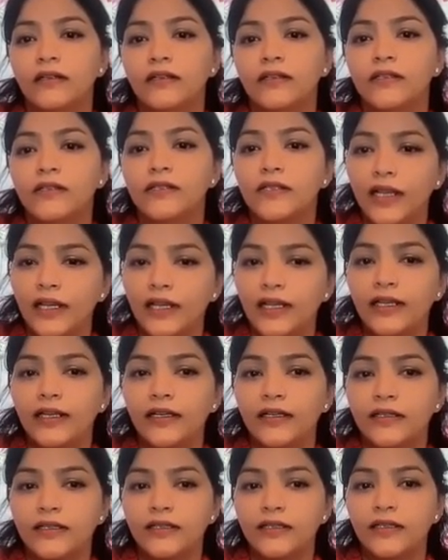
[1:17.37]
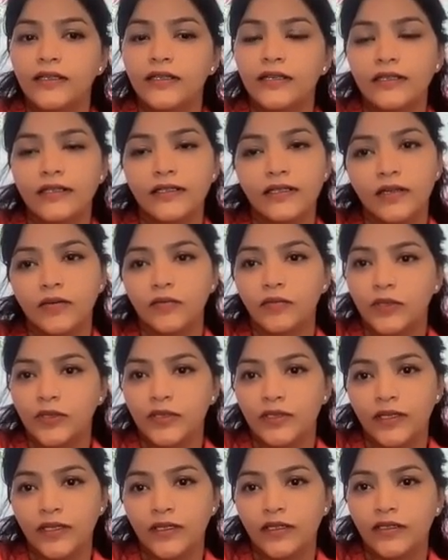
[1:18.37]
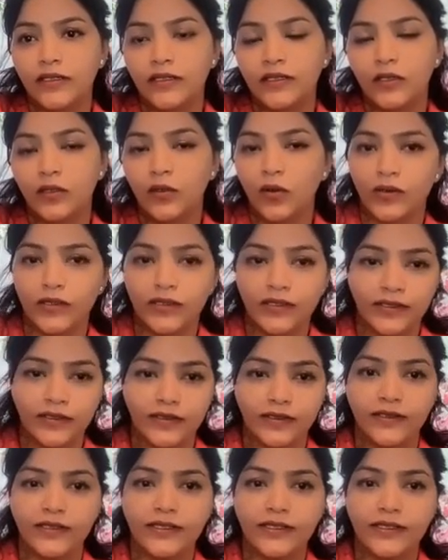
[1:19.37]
selling it at a 10% loss.